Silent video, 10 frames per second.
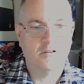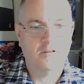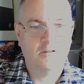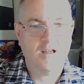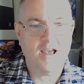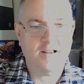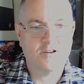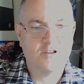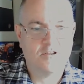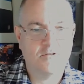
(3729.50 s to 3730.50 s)

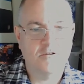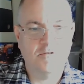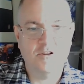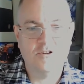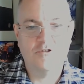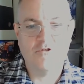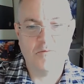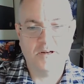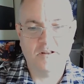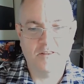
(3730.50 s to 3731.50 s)
Kex Corin's
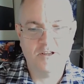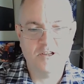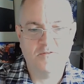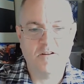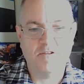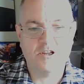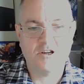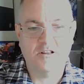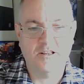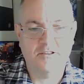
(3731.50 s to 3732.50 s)
drumming on this is very solid.